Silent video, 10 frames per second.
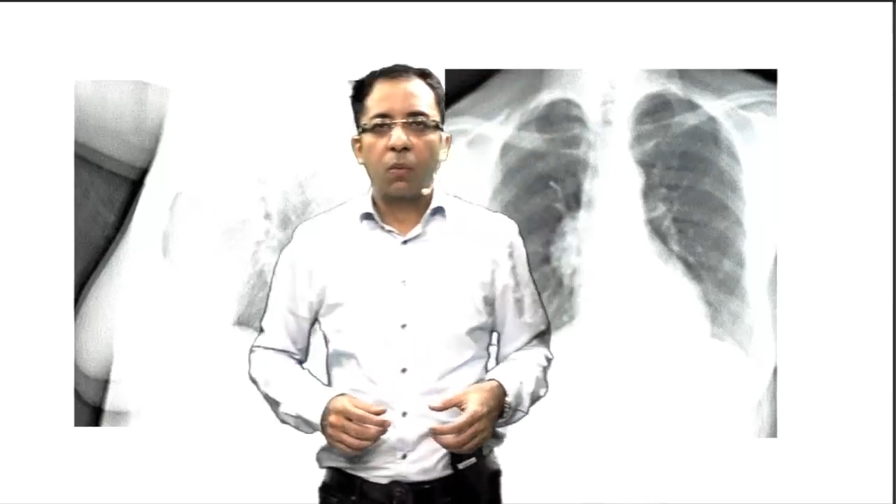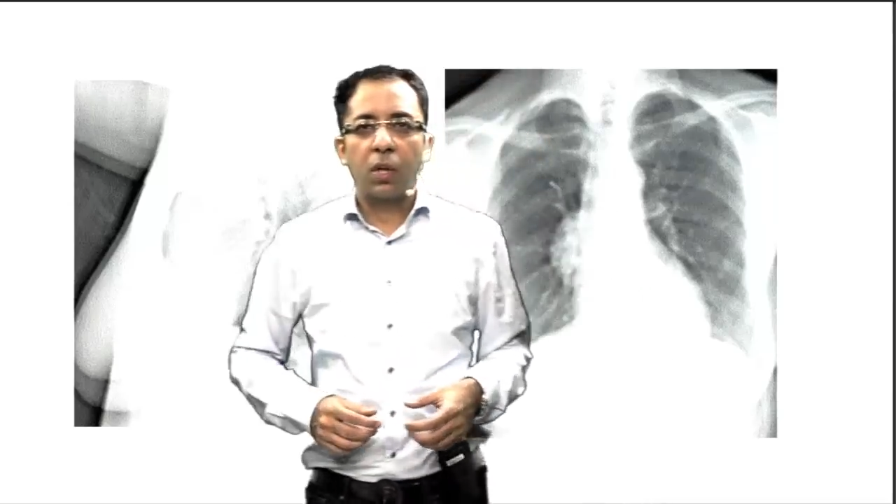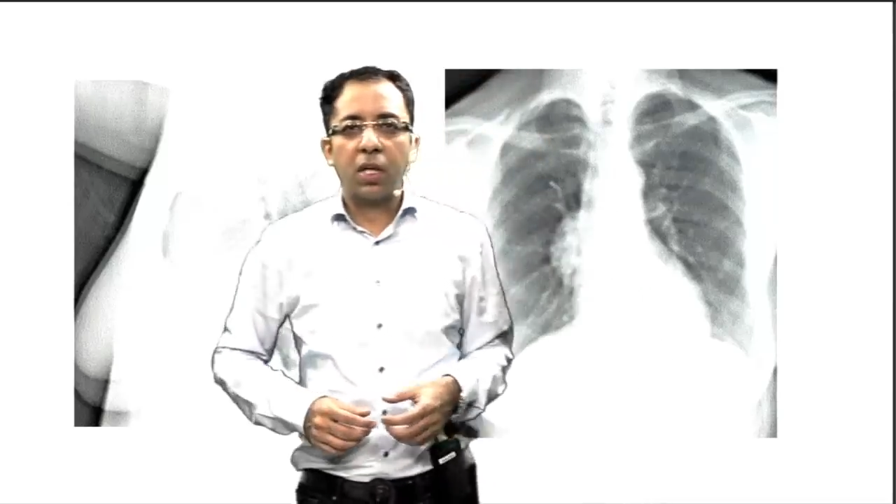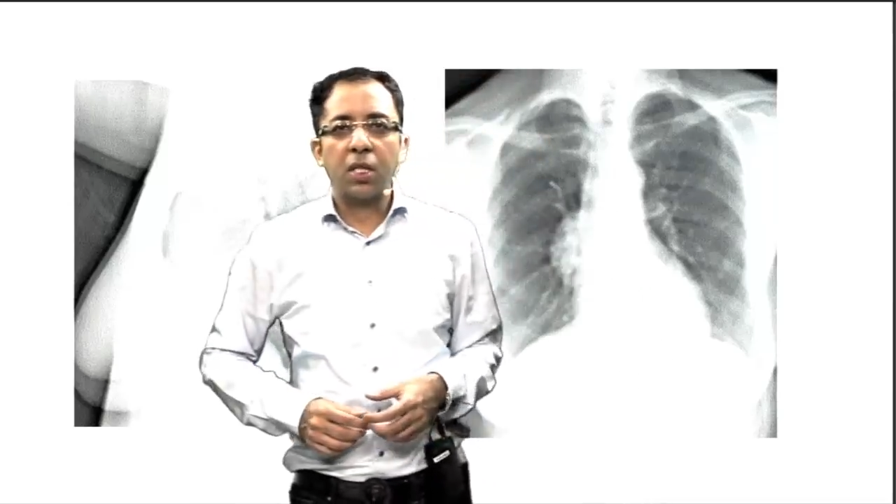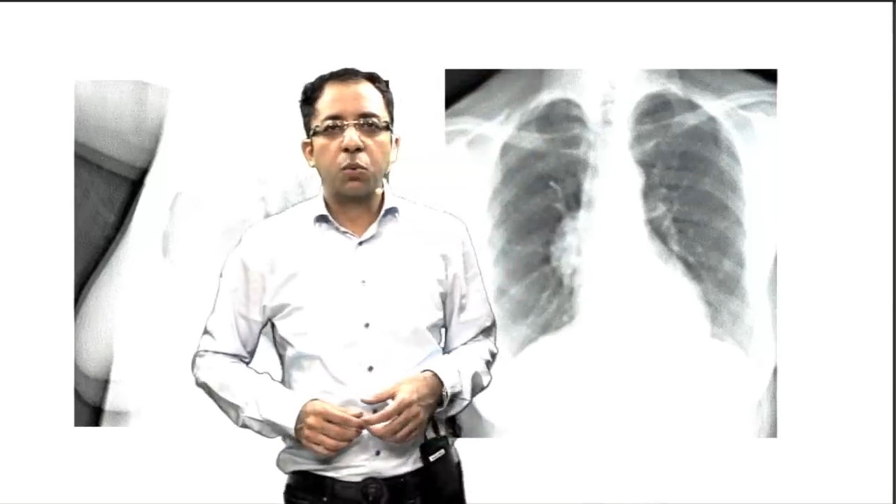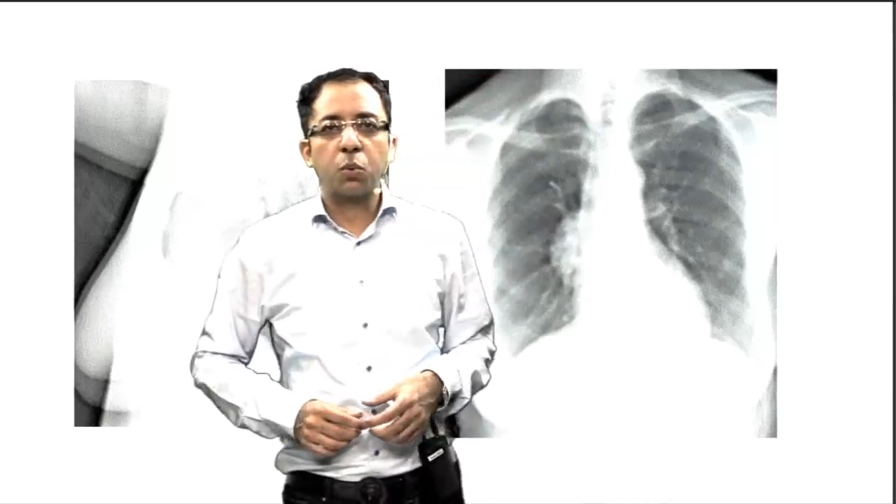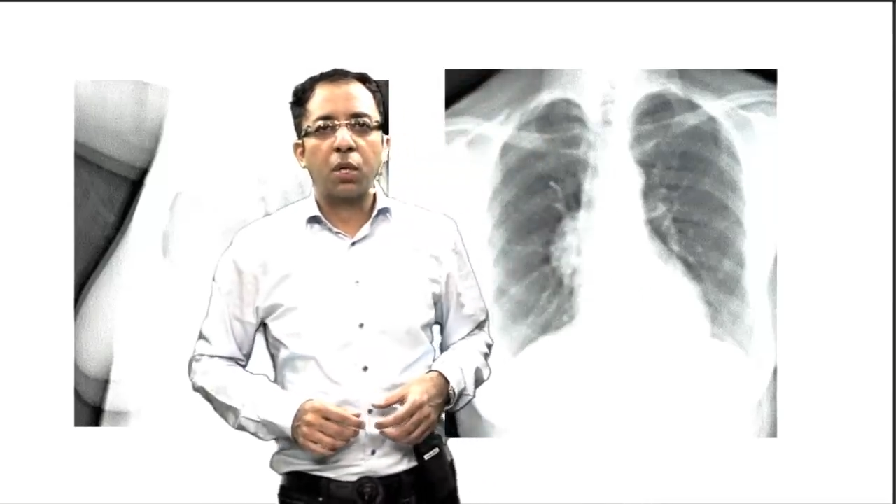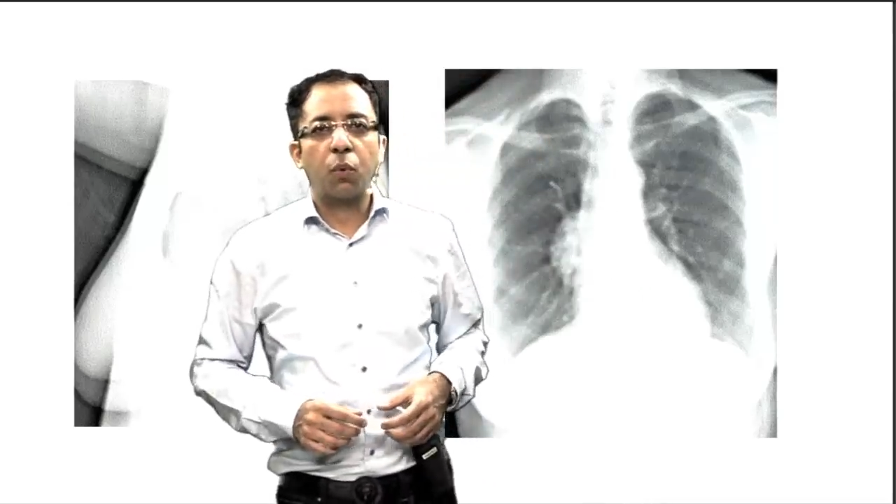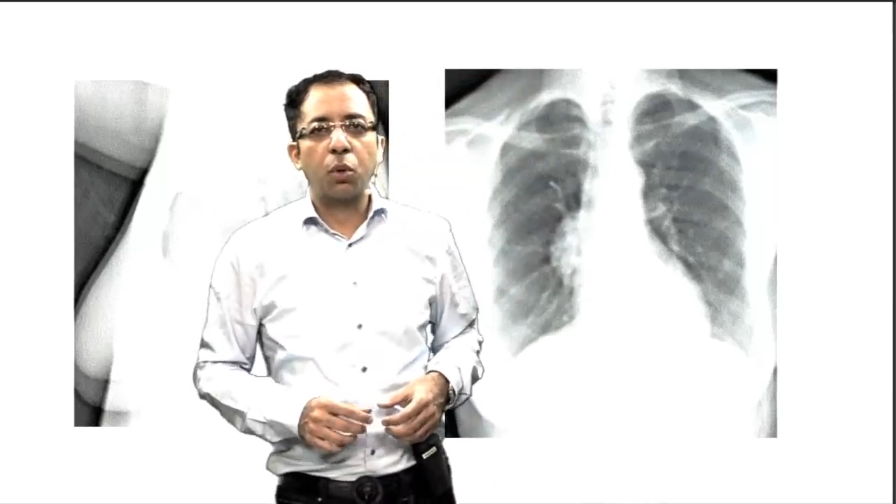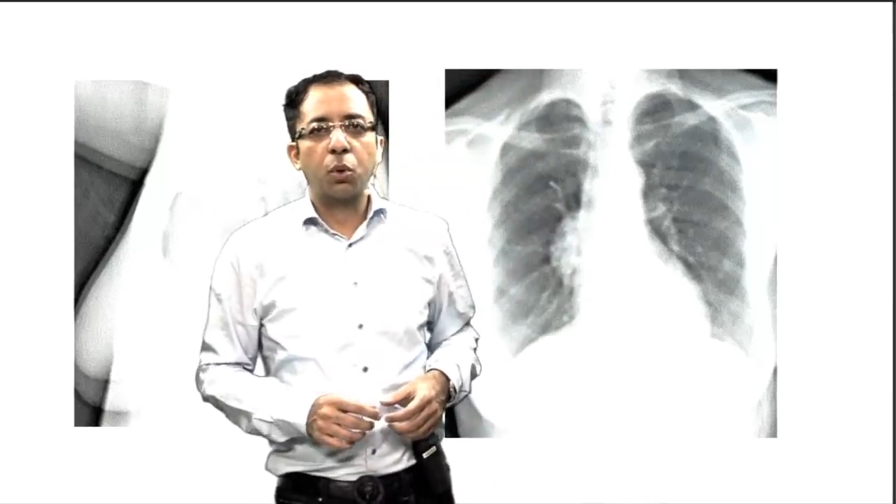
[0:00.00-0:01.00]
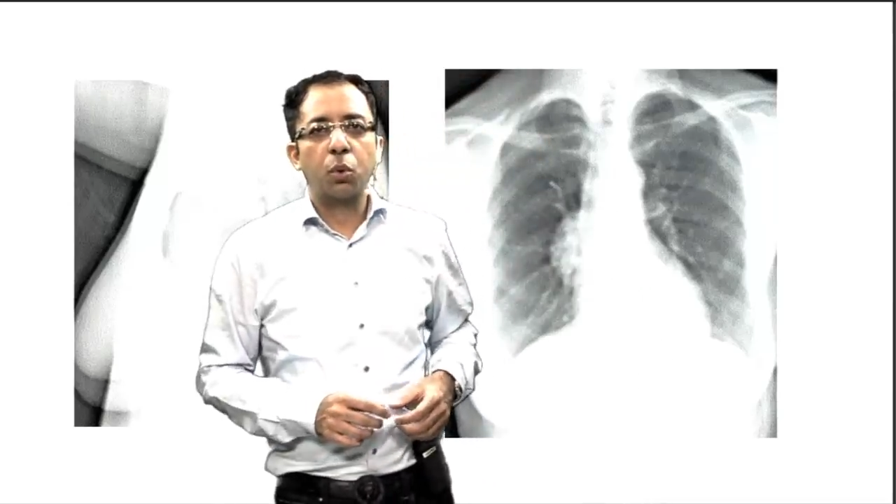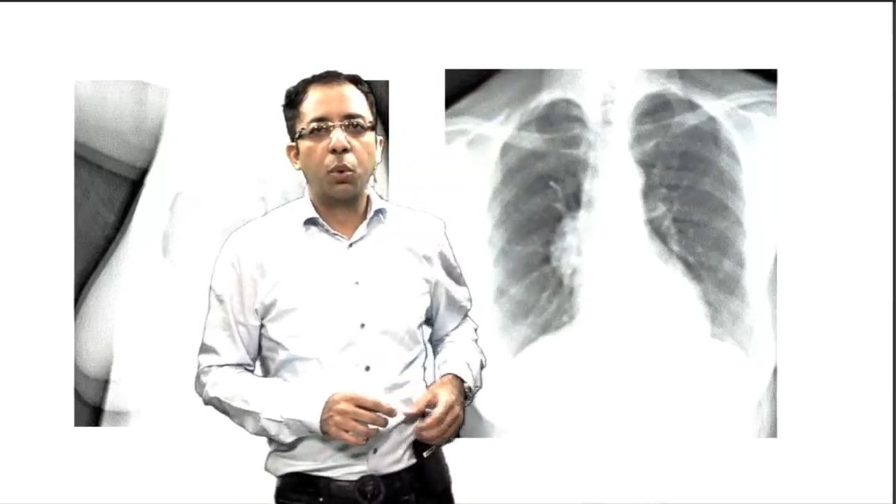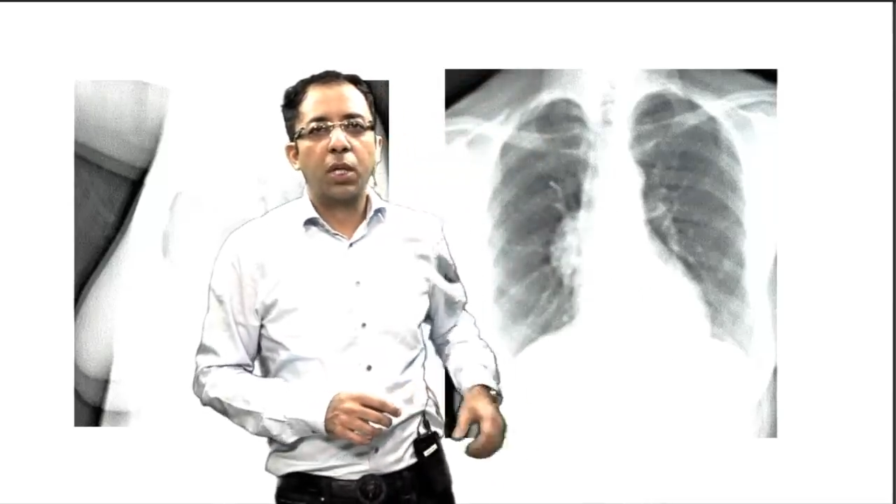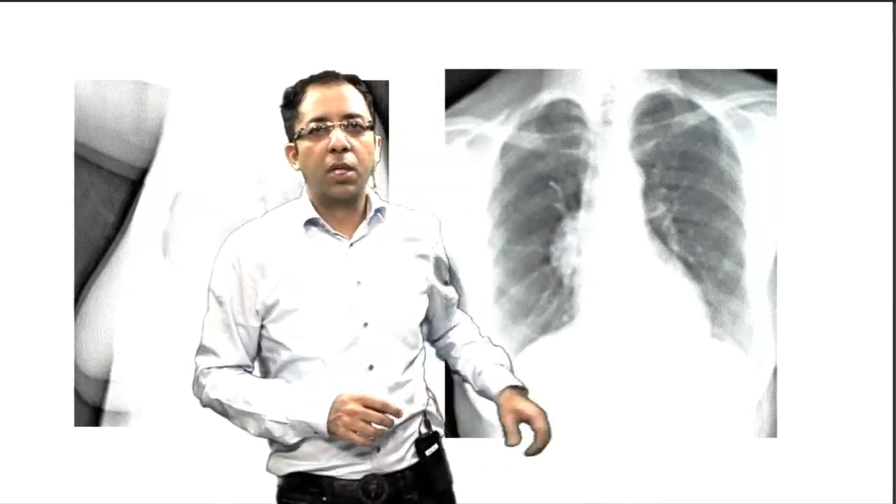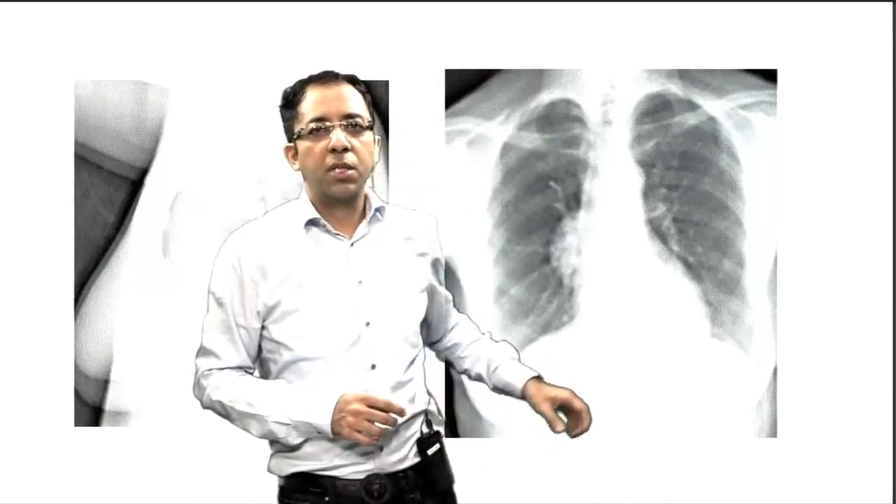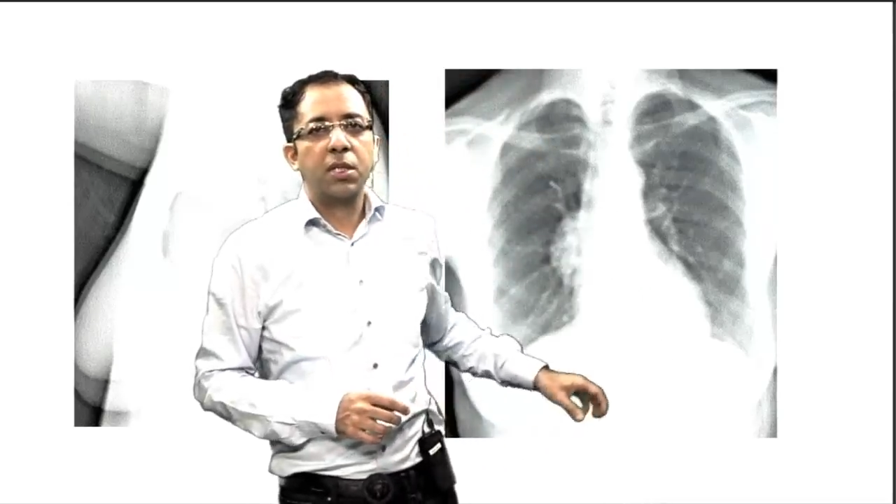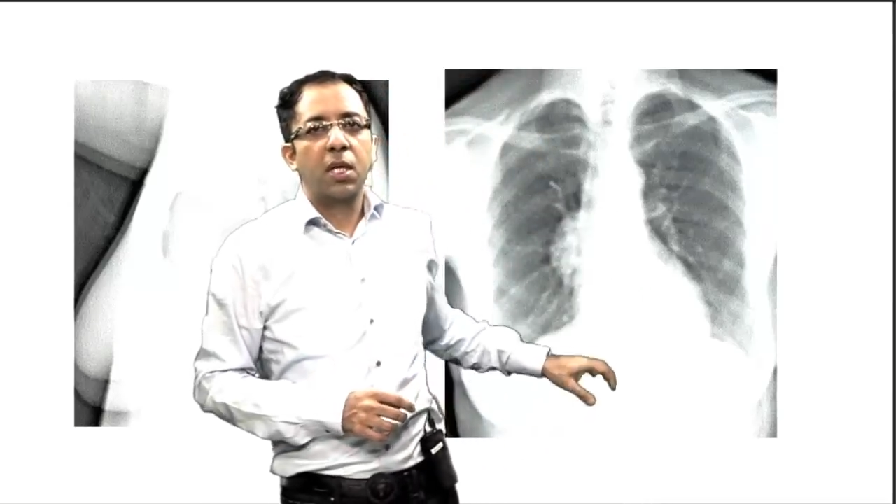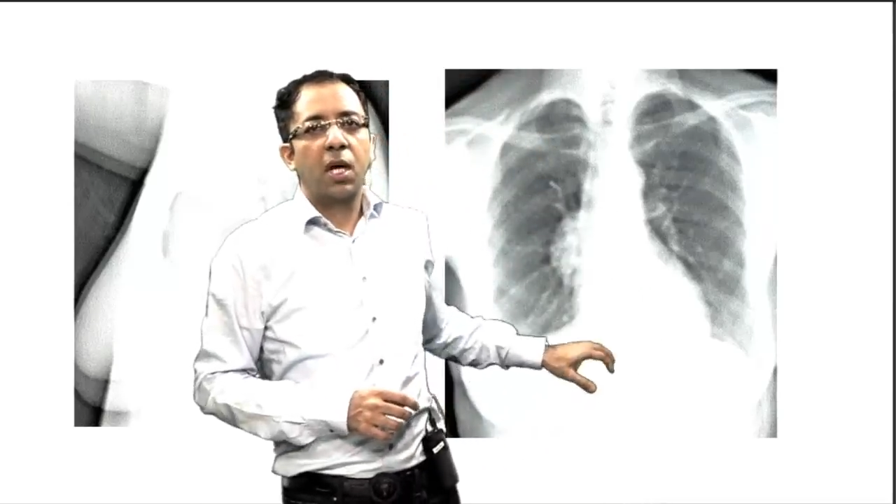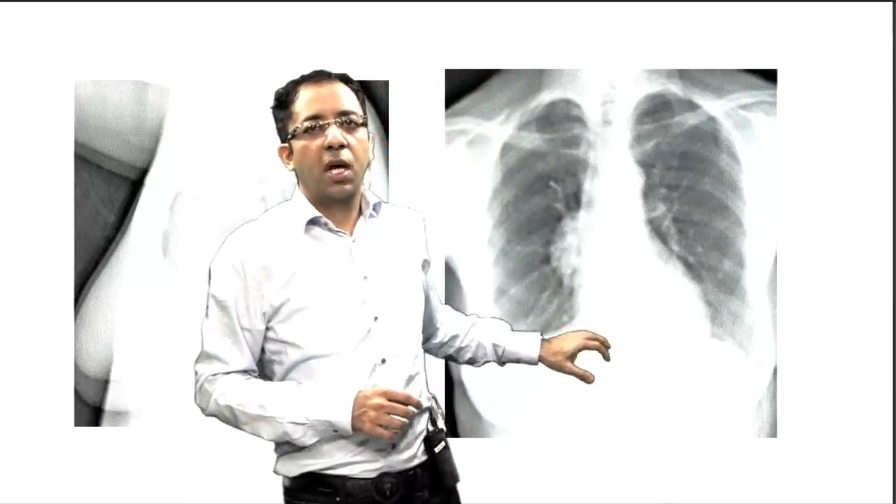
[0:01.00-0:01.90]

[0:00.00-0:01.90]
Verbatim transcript: What else would I want to do here is